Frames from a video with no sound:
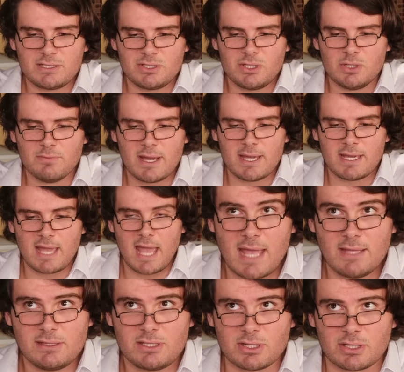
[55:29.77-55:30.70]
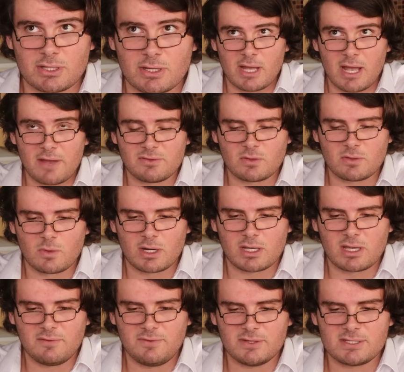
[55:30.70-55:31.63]
you may enter after
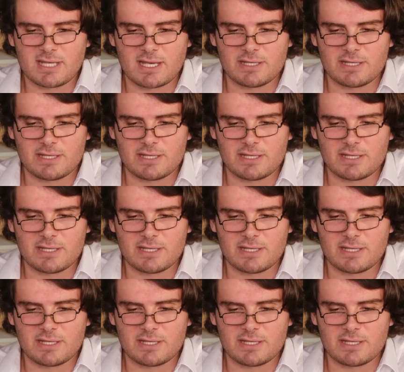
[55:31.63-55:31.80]
working for 10